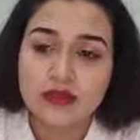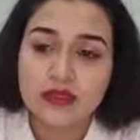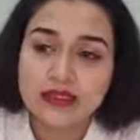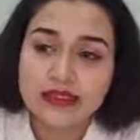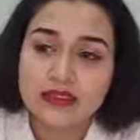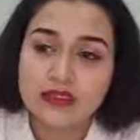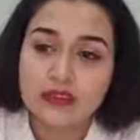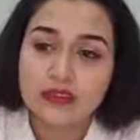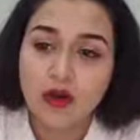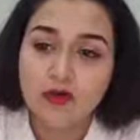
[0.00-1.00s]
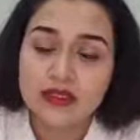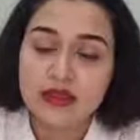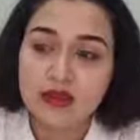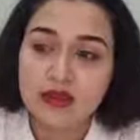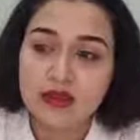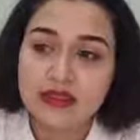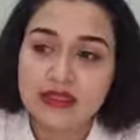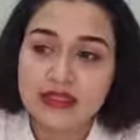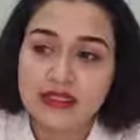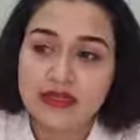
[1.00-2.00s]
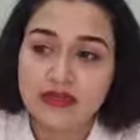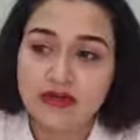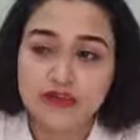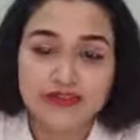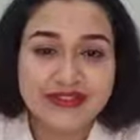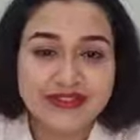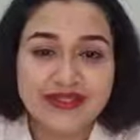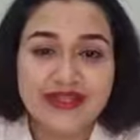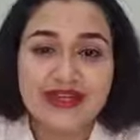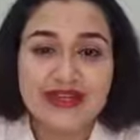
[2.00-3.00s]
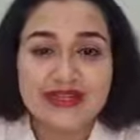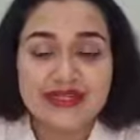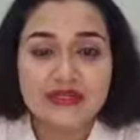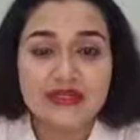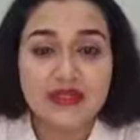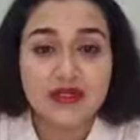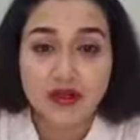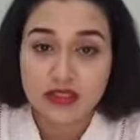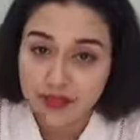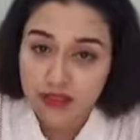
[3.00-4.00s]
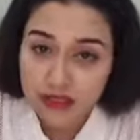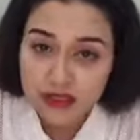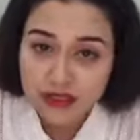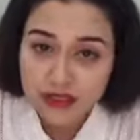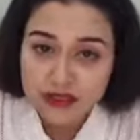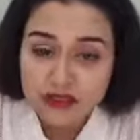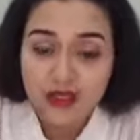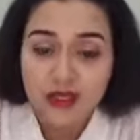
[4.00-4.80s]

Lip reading: Next common cause is what we see is cosmeceuticals.